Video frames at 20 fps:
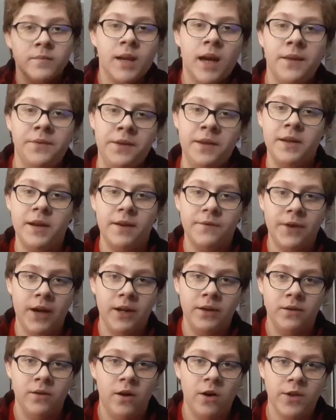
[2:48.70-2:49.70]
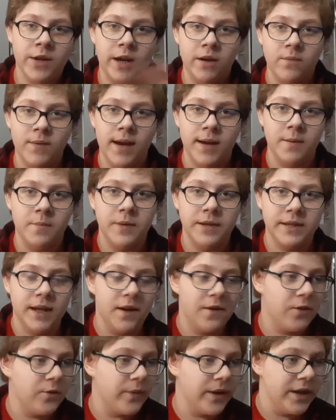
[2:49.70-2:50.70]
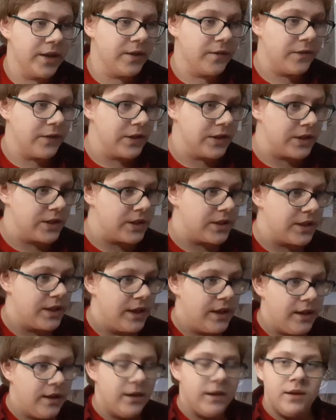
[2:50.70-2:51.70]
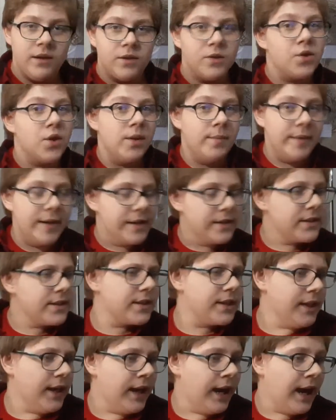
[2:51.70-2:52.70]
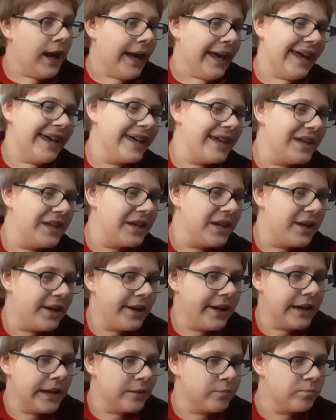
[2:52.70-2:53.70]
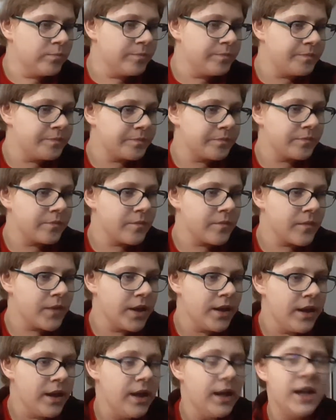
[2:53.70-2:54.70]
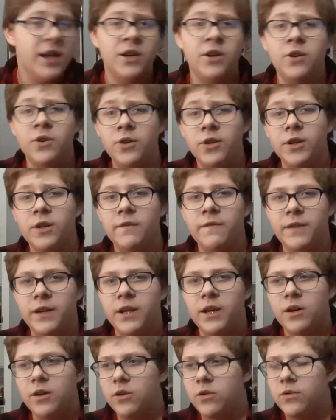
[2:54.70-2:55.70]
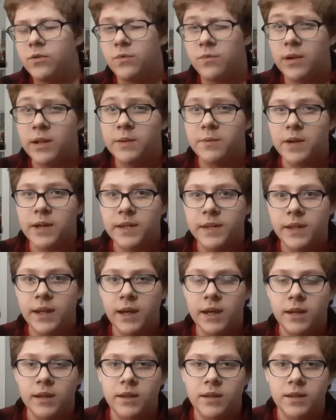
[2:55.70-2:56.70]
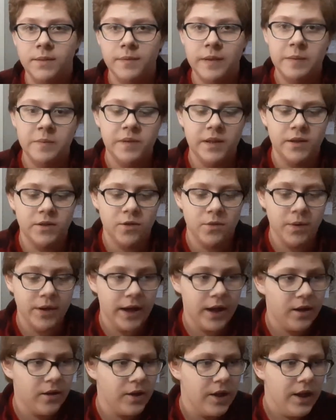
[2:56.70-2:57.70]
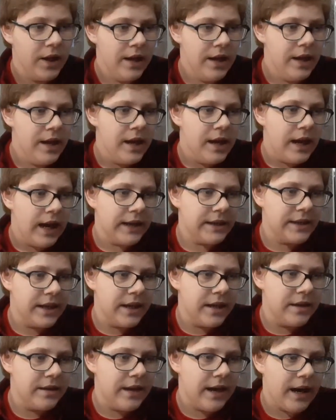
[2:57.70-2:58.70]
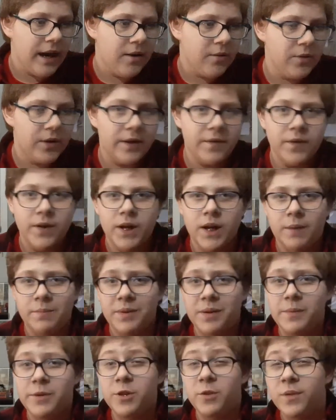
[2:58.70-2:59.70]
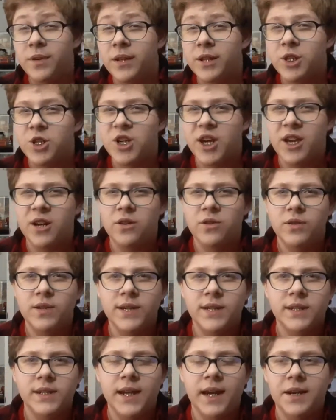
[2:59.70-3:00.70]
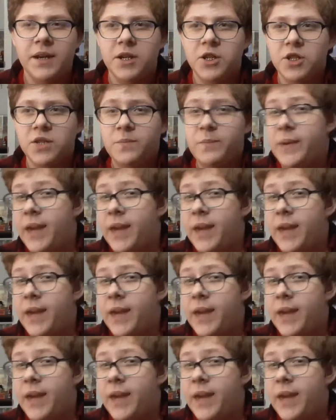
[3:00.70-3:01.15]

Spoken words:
that I've gotten all that randomness out of the way in the first 3 minutes, hi. In an earlier video, the one where I said sometimes things don't work out, I said that whatever I'm going to be doing on this channel is kind of just me